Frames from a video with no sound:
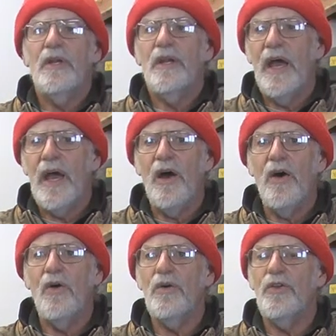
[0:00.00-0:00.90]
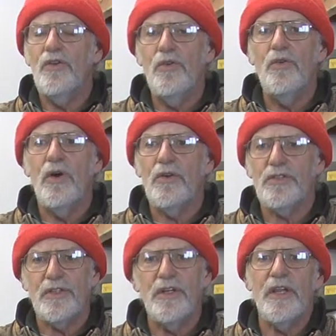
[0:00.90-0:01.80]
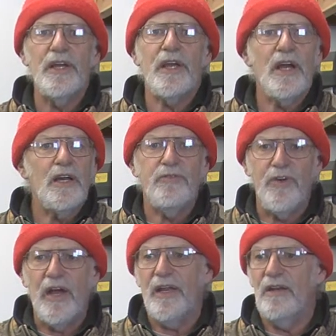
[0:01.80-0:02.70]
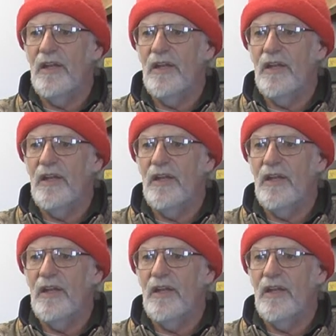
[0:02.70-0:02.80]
Now you are still in a gunfight.